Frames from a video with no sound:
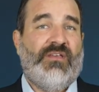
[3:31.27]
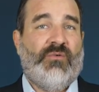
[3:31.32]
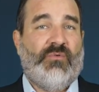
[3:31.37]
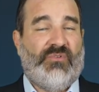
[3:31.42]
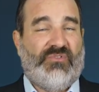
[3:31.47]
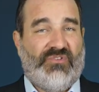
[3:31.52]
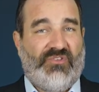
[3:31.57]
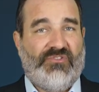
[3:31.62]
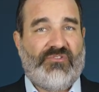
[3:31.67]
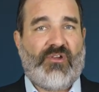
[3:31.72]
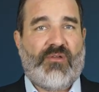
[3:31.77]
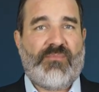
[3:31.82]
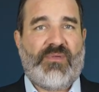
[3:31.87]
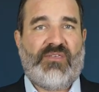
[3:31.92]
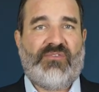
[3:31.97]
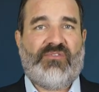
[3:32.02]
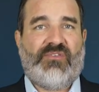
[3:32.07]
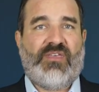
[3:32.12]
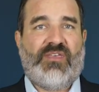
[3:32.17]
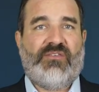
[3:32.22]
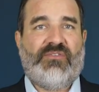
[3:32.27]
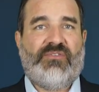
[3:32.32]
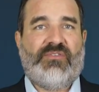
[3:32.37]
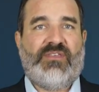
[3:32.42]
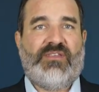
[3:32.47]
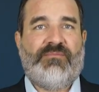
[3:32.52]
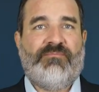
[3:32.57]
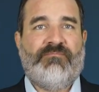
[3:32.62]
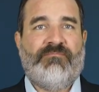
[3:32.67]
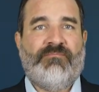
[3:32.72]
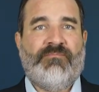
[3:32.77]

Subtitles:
which is our base case then.